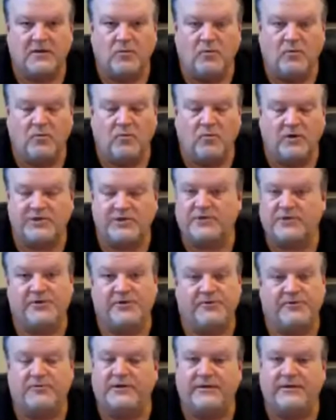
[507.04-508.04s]
what you're
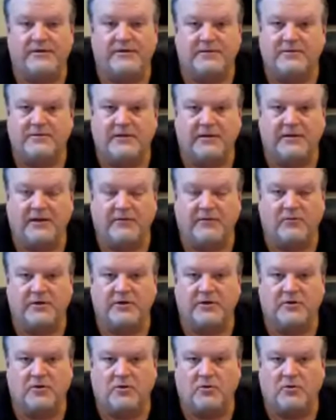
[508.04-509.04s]
doing and what
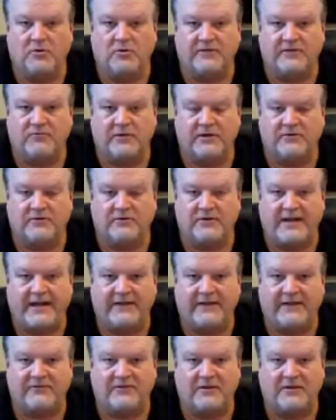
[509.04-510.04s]
your goal is, what your
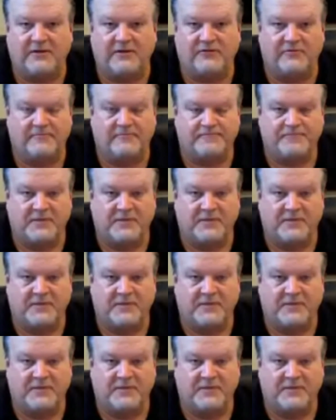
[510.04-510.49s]
task is,